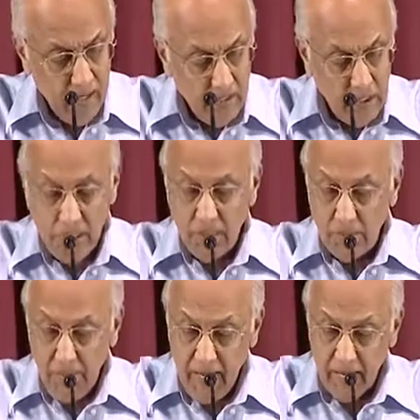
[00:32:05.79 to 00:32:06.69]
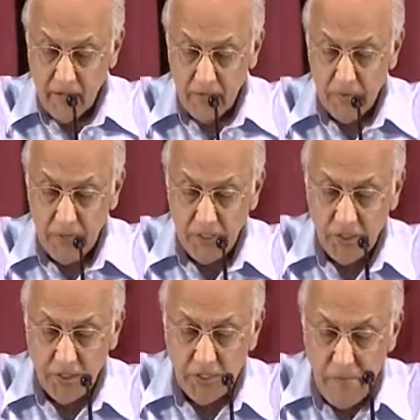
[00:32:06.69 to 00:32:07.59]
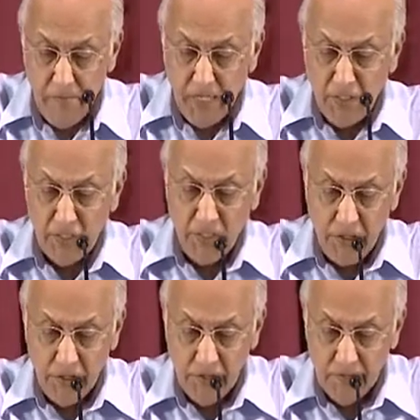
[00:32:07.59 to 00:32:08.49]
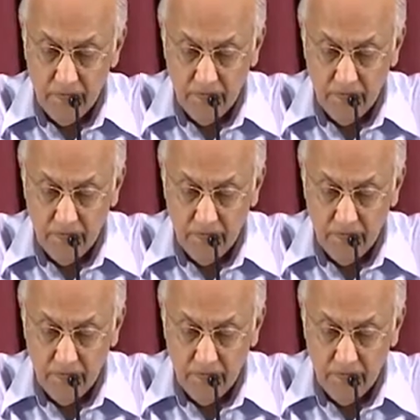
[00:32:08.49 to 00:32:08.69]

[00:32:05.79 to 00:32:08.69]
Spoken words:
Jesus began to preach the same message.